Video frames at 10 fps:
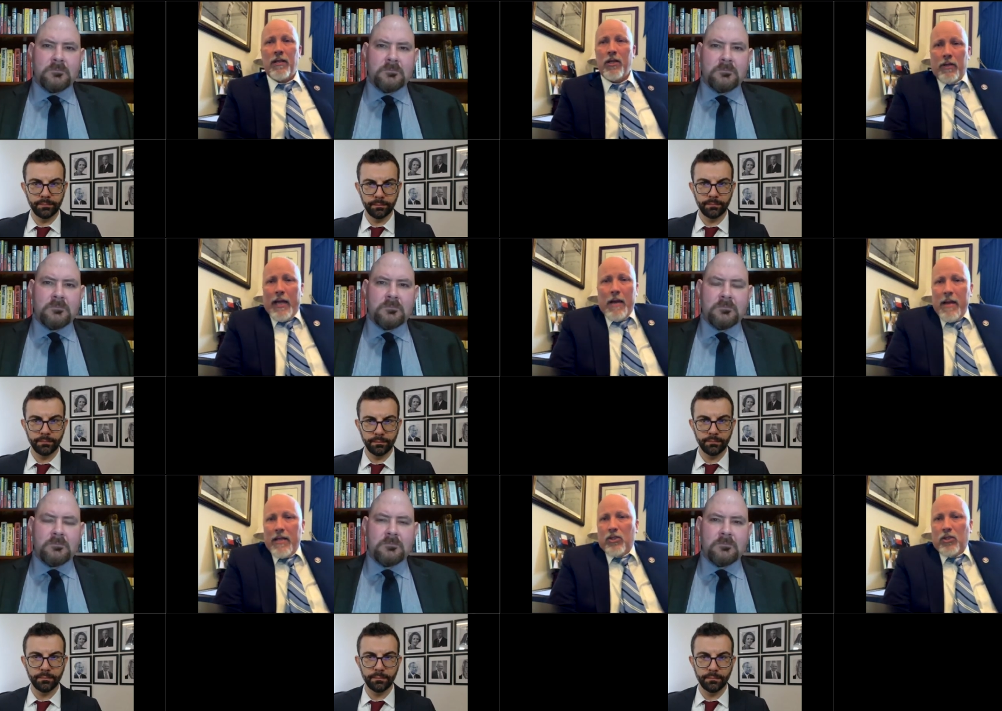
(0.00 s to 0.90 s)
Speaker 1: You can't
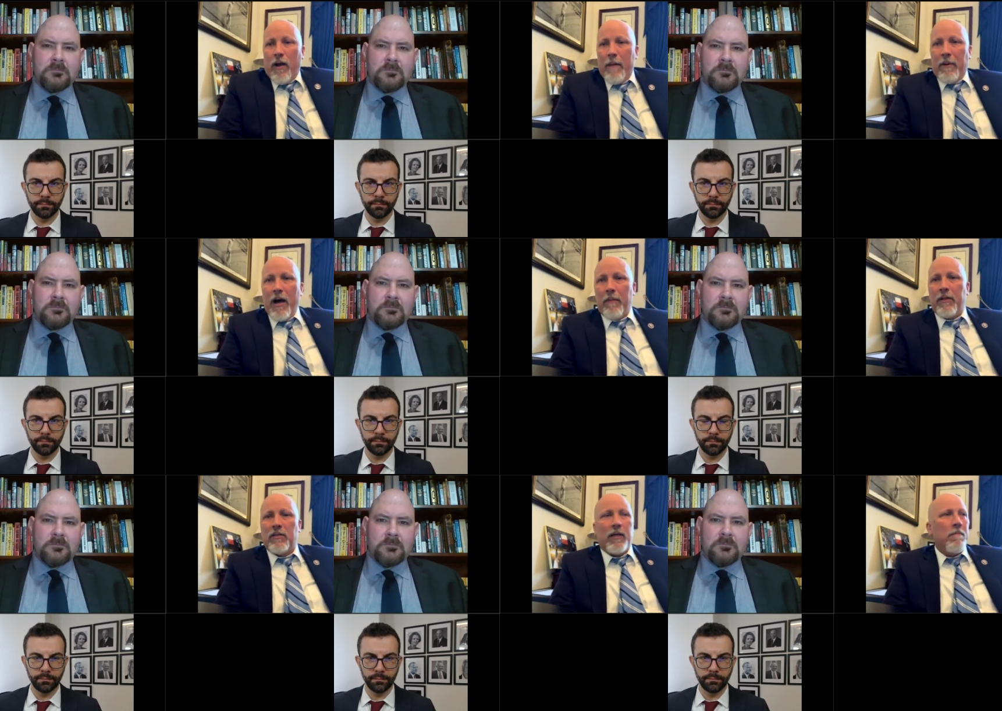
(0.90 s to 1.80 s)
make this crap up
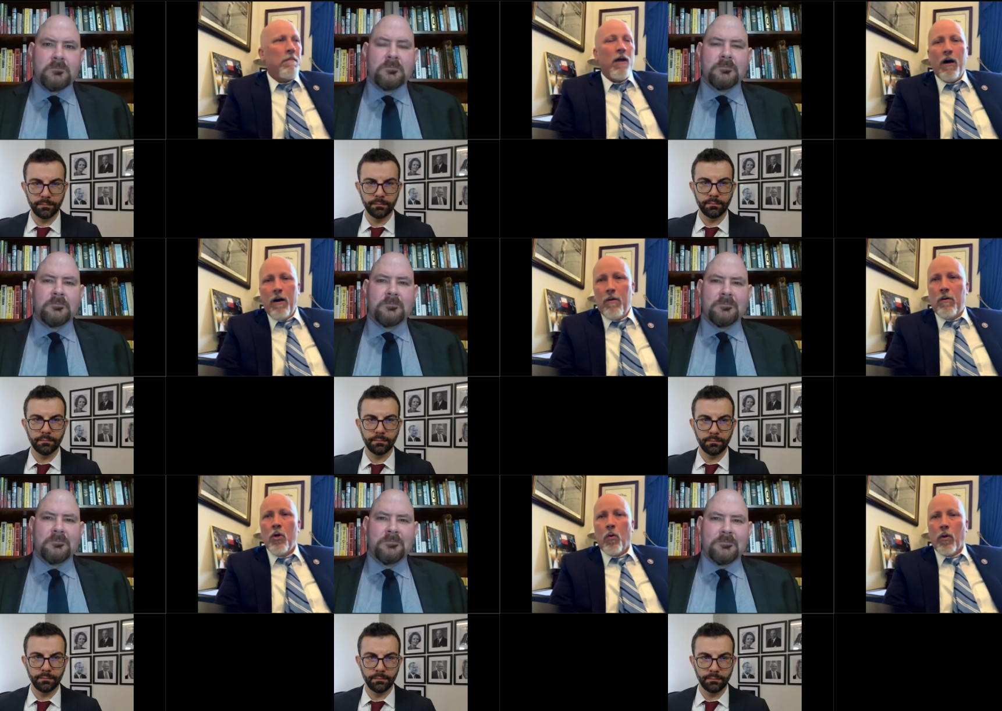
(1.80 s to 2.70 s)
and say,
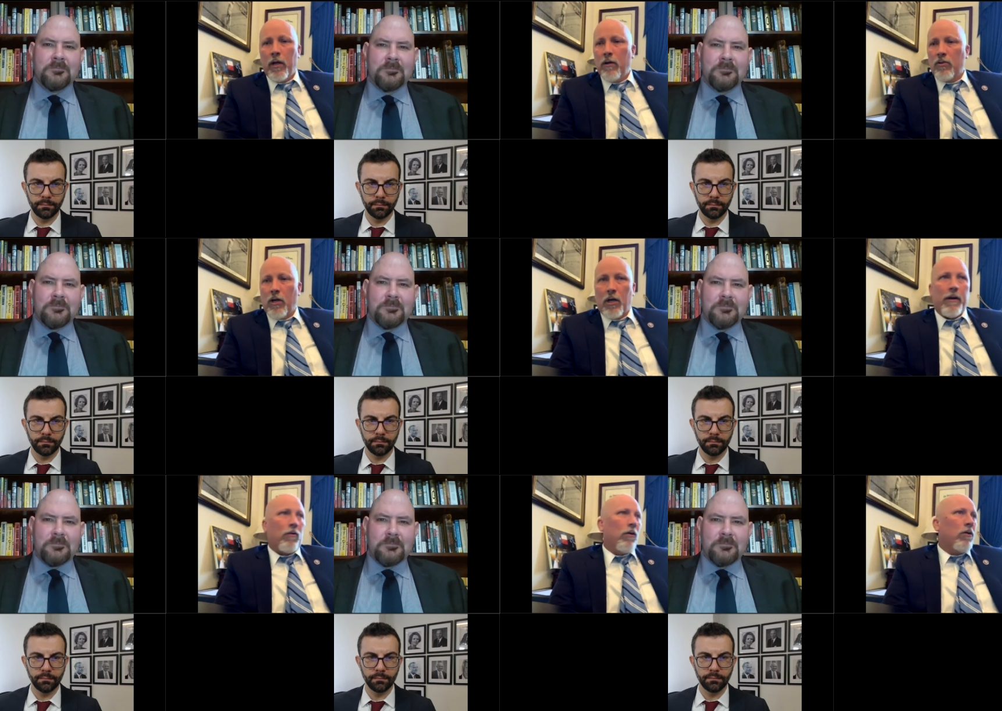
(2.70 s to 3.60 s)
oh, we're going to go talk
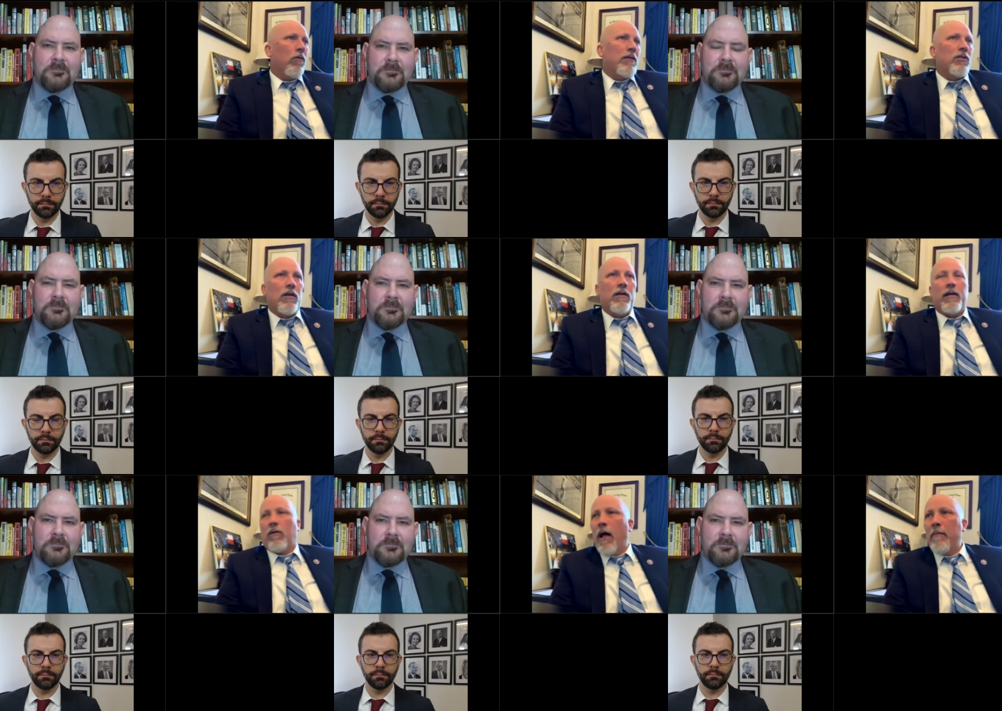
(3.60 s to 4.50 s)
about critical race theory
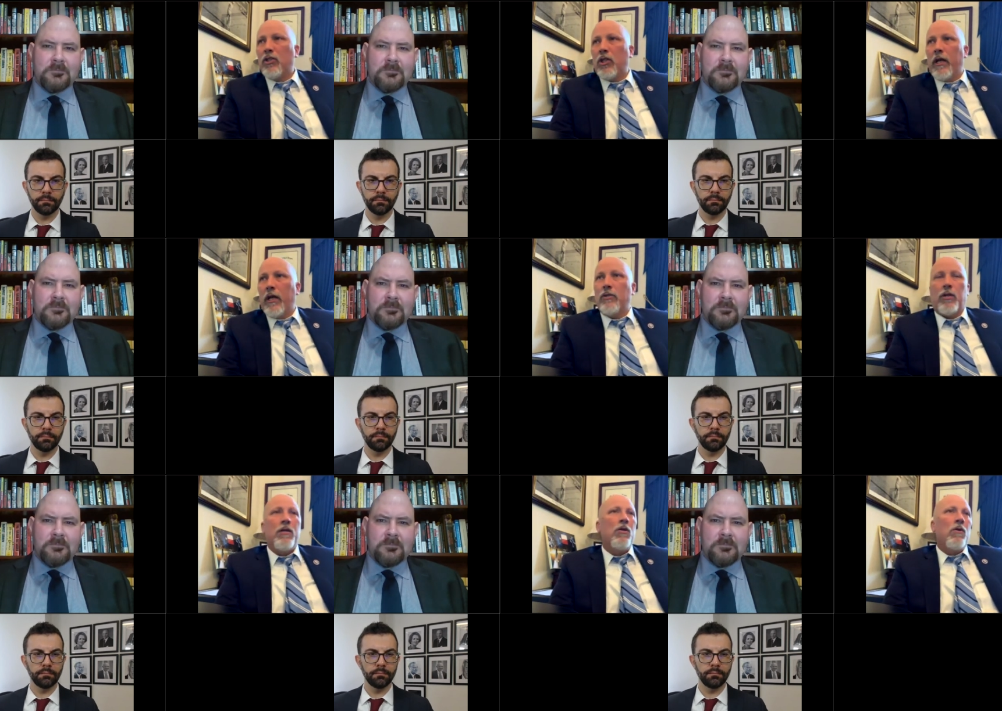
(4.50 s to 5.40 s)
and climate change.
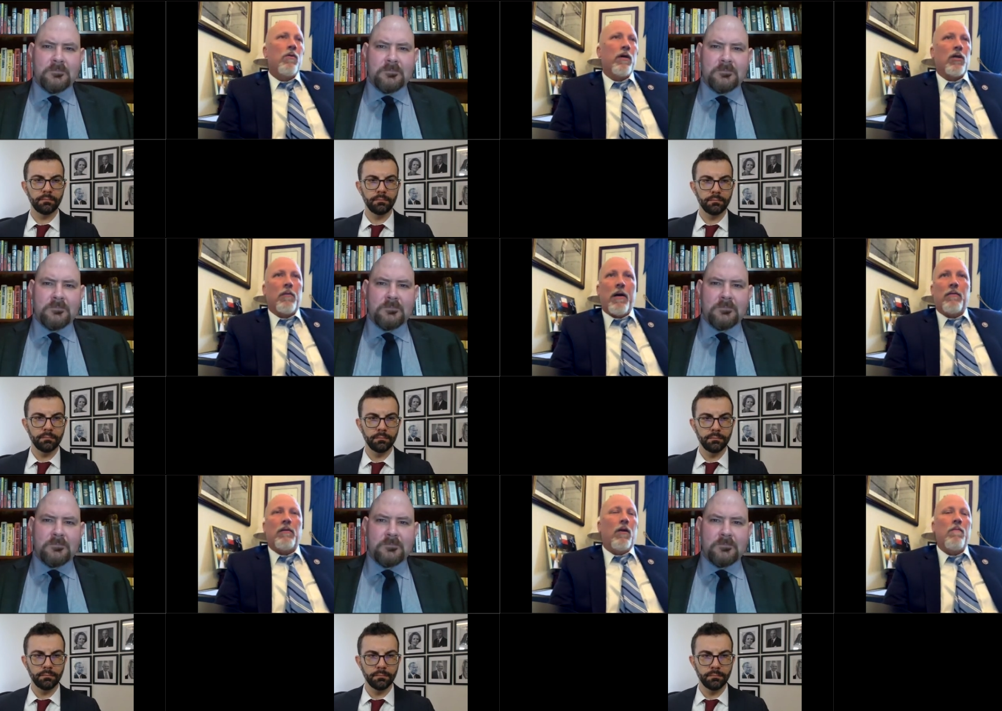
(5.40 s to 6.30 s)
We're going to talk
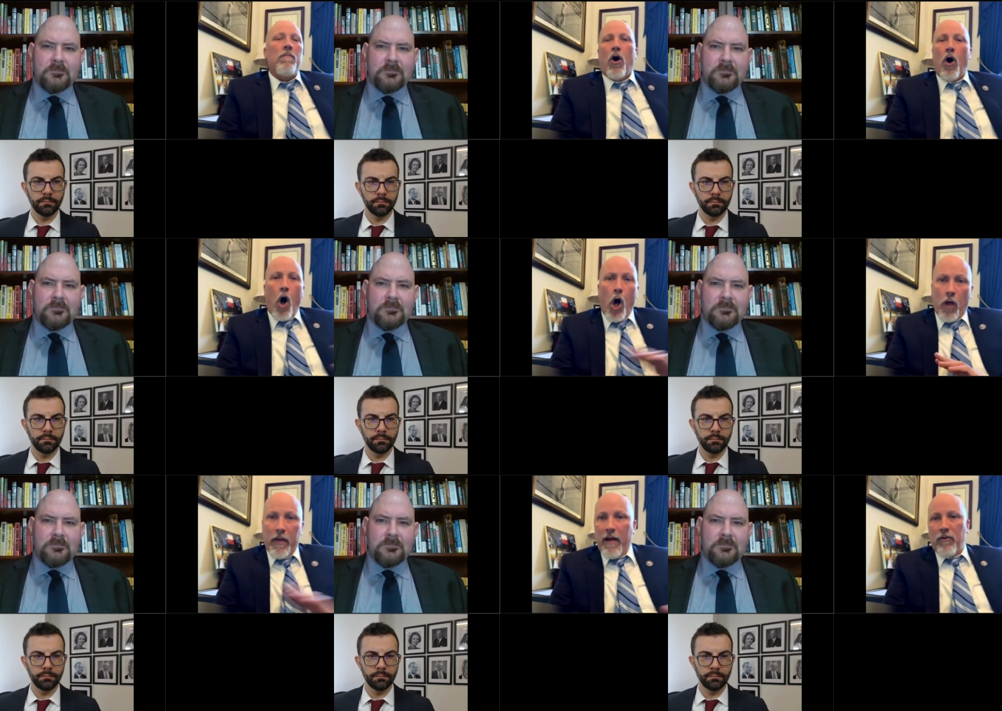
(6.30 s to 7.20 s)
about you know
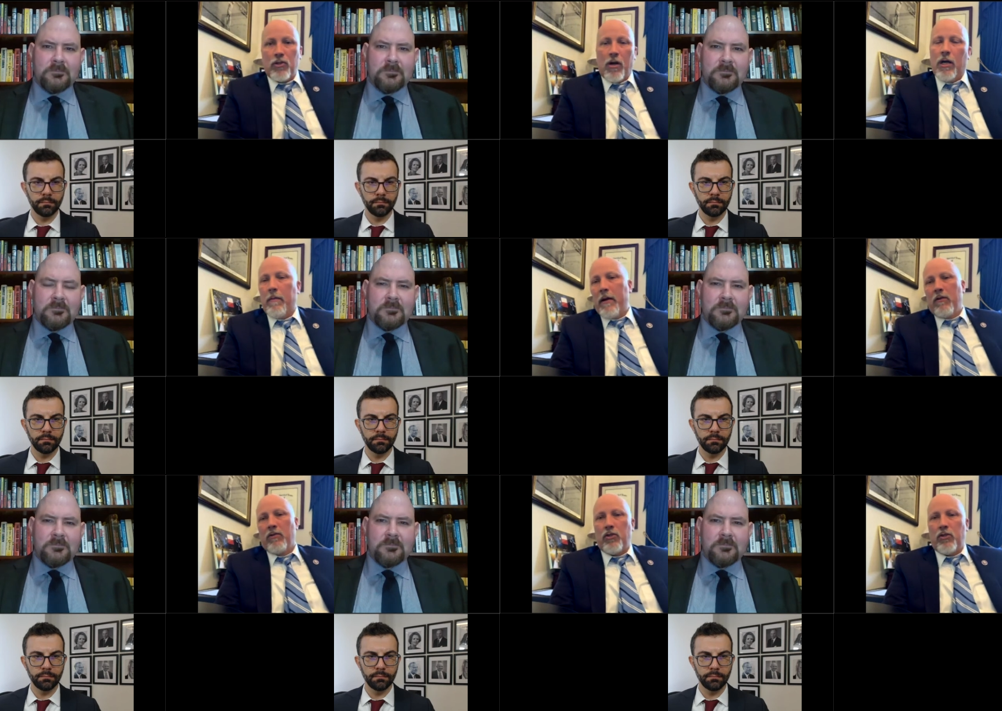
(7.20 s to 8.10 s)
all they ever talk about are
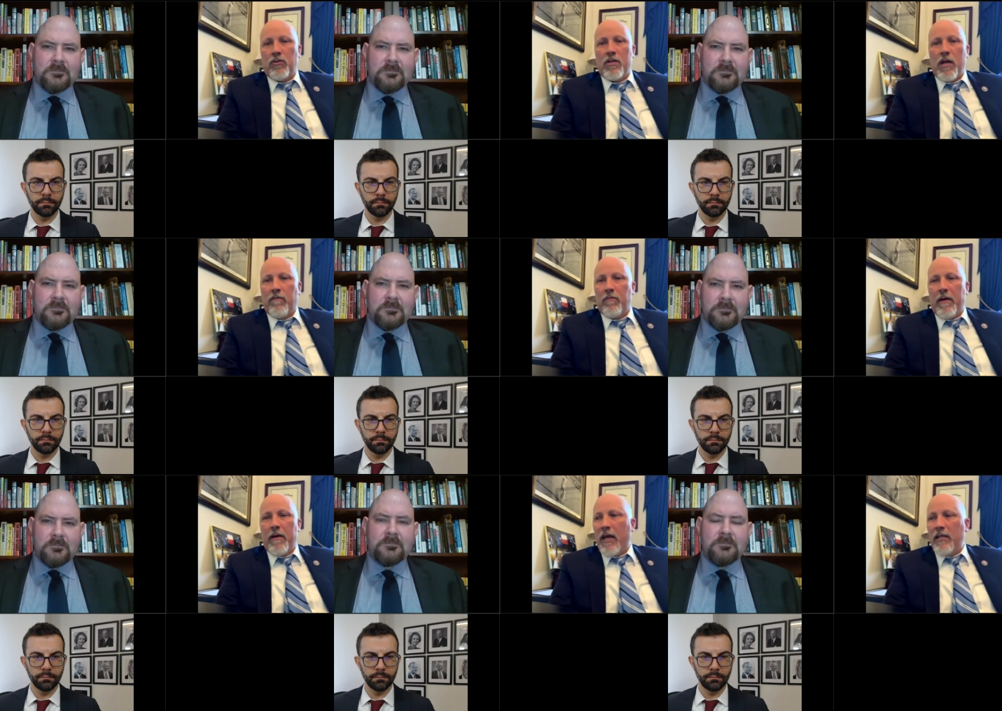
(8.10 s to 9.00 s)
those issues, and none of them
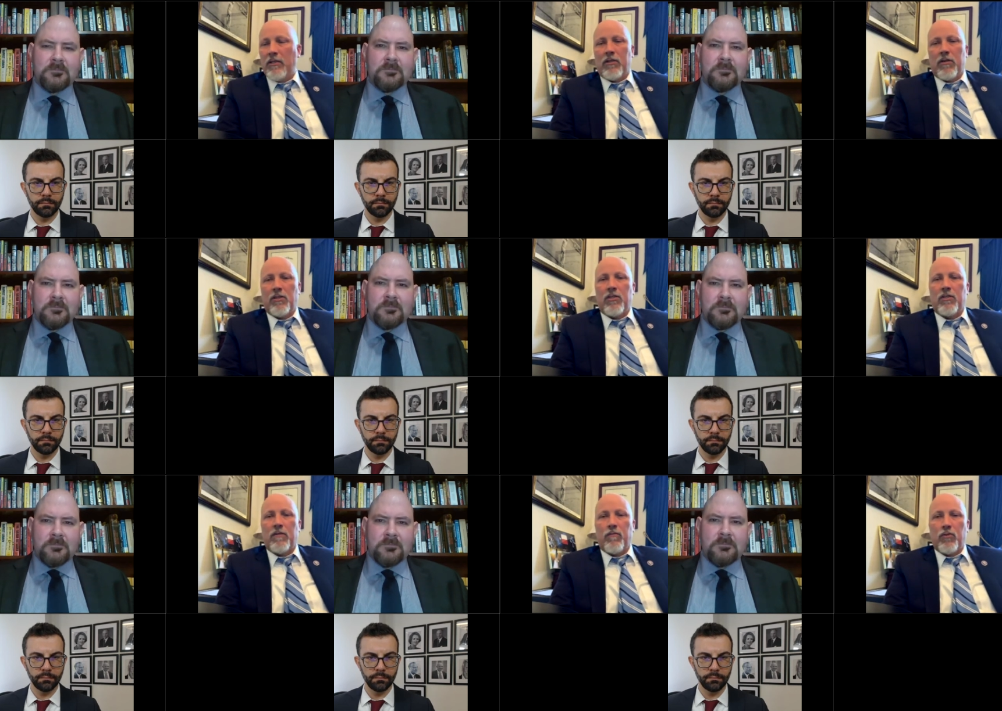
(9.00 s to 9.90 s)
have any
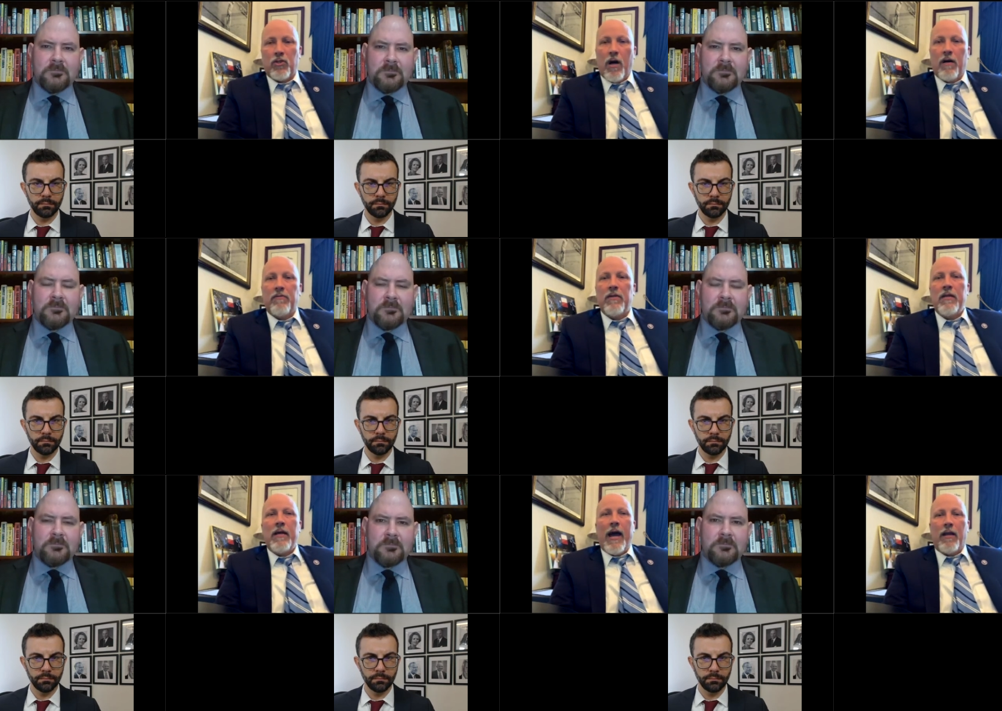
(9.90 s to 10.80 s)
seriousness of resolve
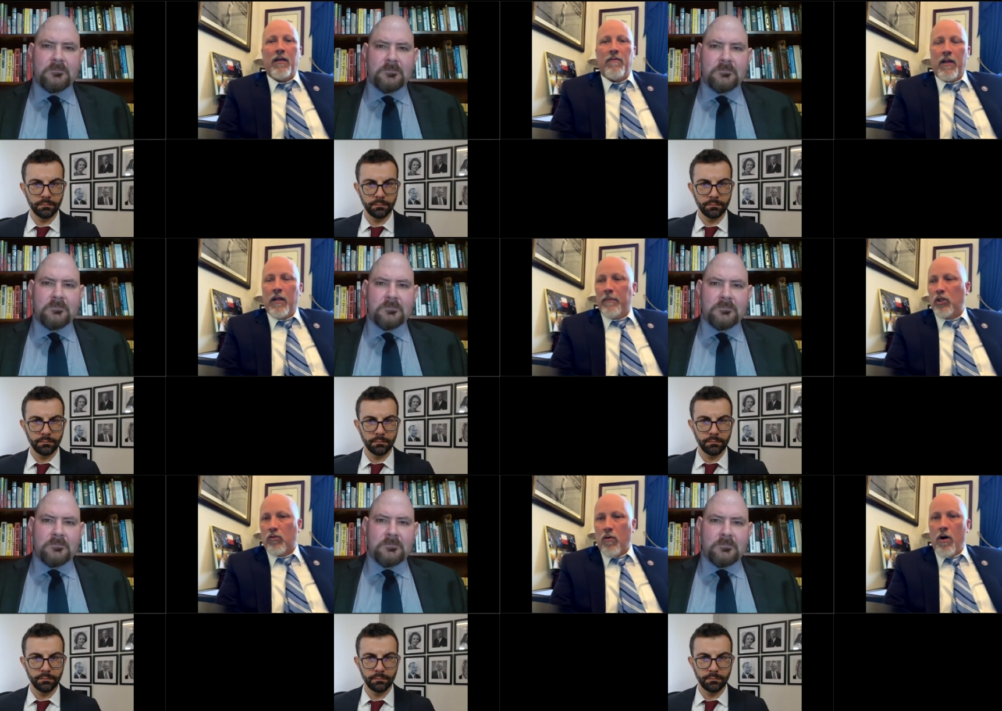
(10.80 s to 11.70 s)
how to develop a
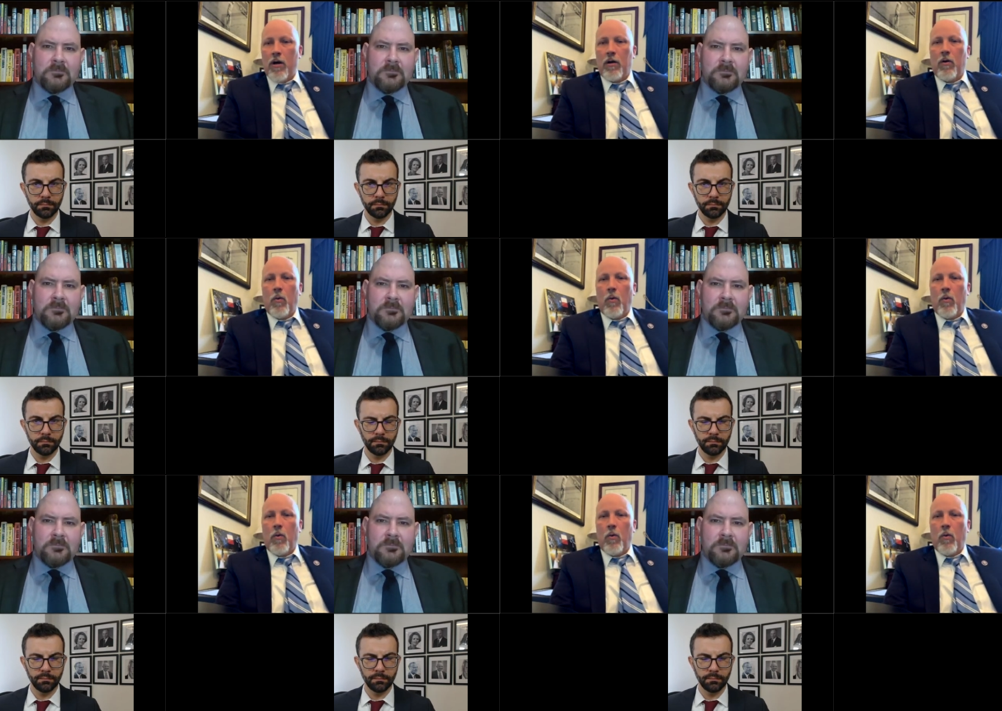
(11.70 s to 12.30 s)
strong,